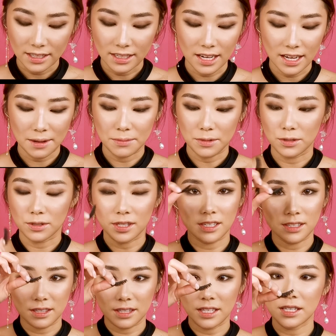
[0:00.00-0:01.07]
Today I'm
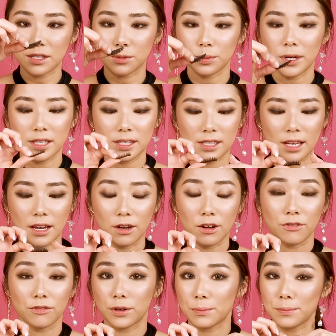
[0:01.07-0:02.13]
using these ones that I
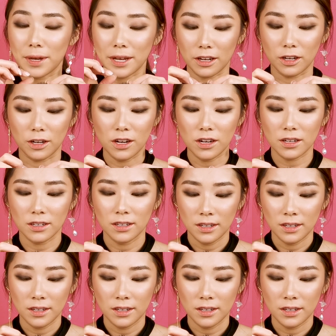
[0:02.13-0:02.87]
got from Bangkok.